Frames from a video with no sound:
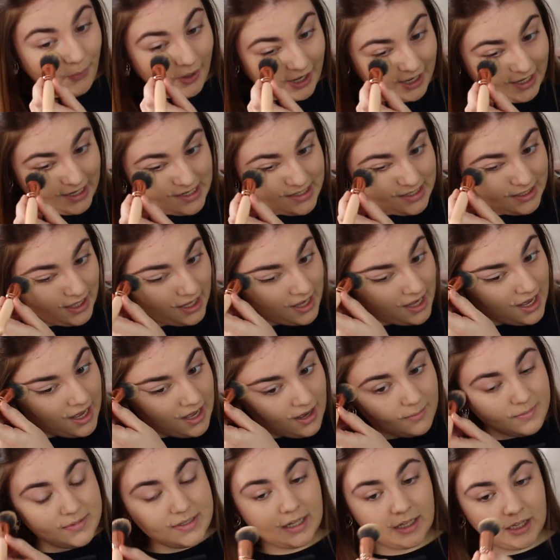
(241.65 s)
but
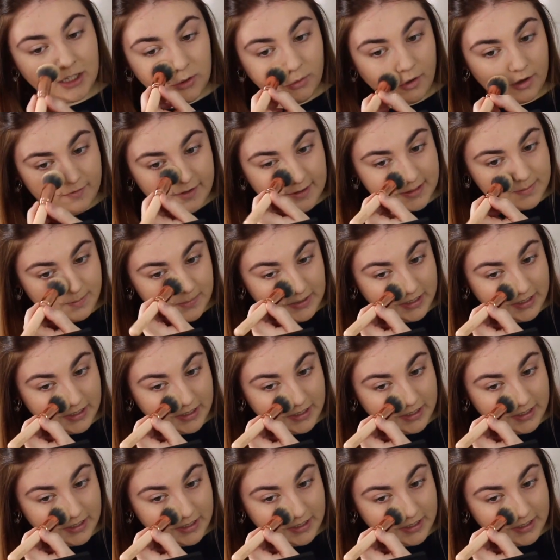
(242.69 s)
I'm telling you all this